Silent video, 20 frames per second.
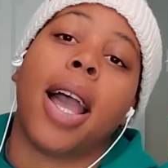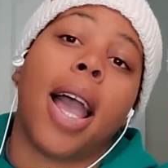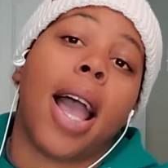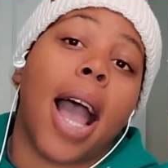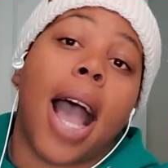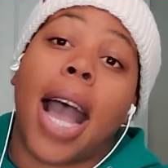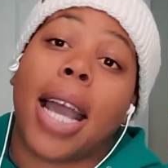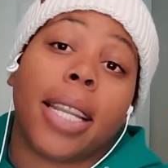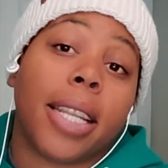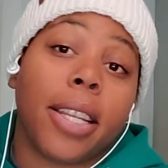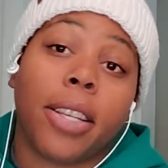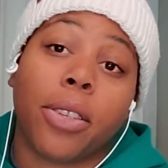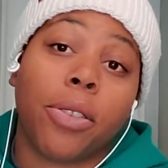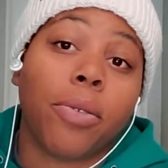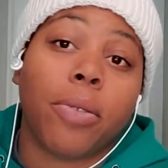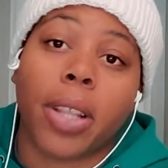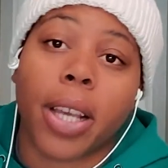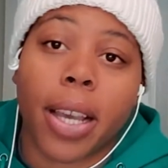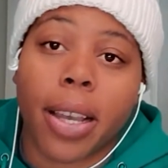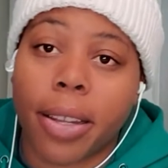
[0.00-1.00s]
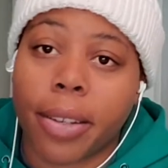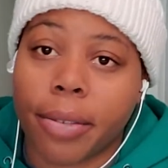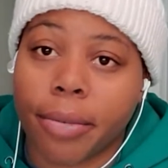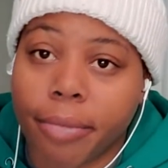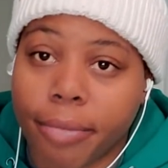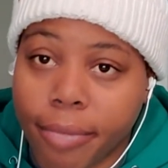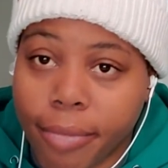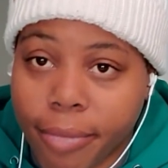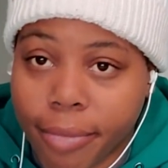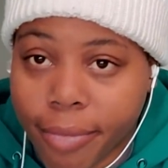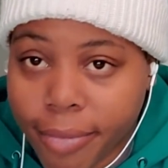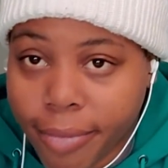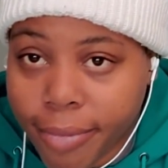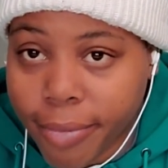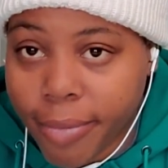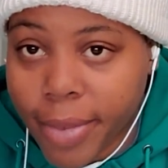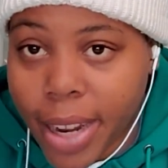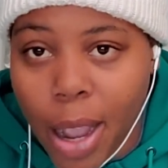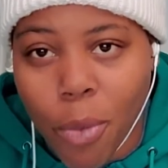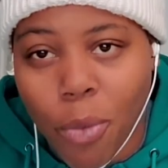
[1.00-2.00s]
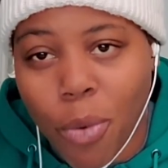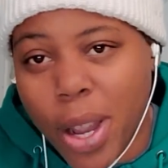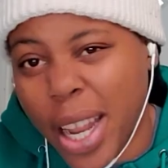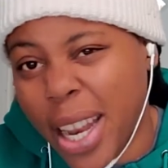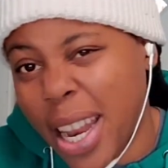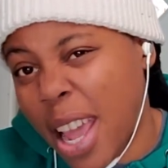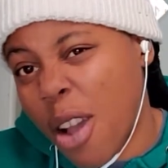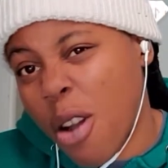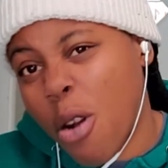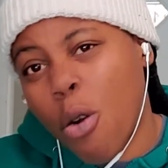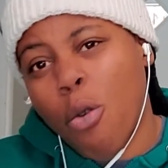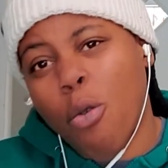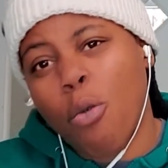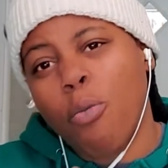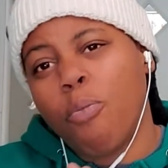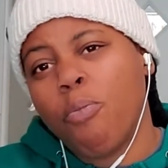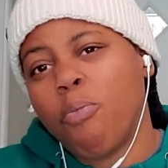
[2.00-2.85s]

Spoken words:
I didn't do that. I ran that whole